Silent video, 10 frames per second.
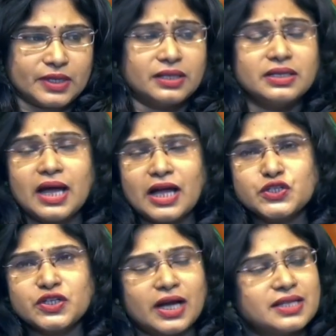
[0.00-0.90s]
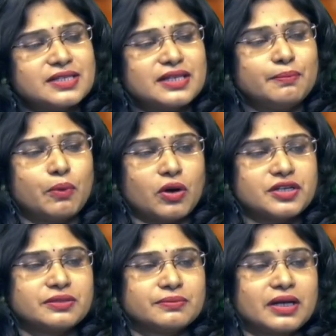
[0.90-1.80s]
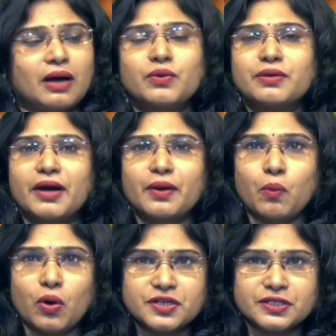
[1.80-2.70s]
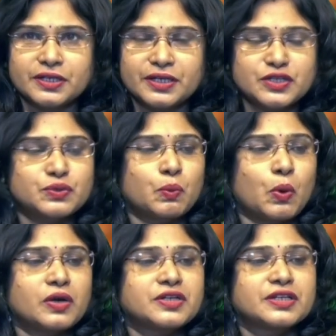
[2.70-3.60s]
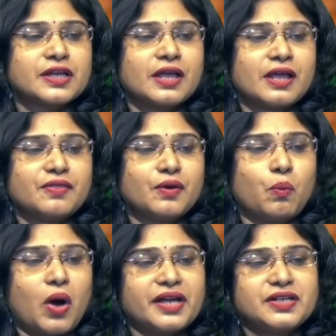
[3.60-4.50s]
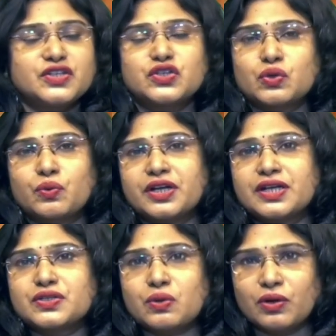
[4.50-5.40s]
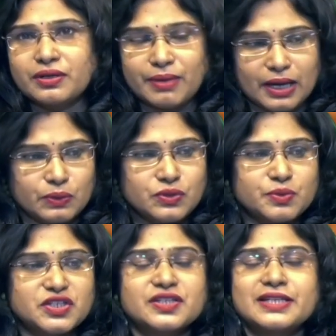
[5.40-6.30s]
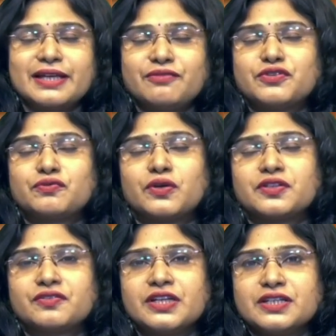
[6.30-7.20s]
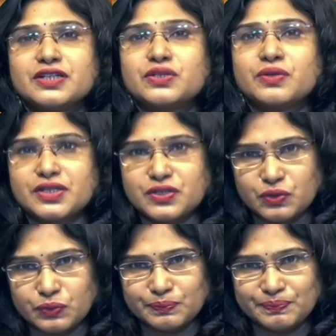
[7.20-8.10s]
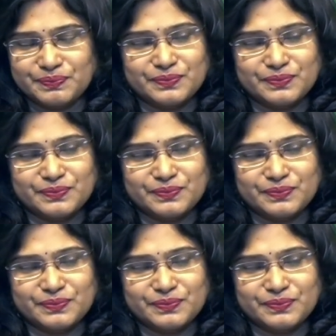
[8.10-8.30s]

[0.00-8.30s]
The larger unseen bottom covered by water is what the wider story is all about, which is left for the reader to assume.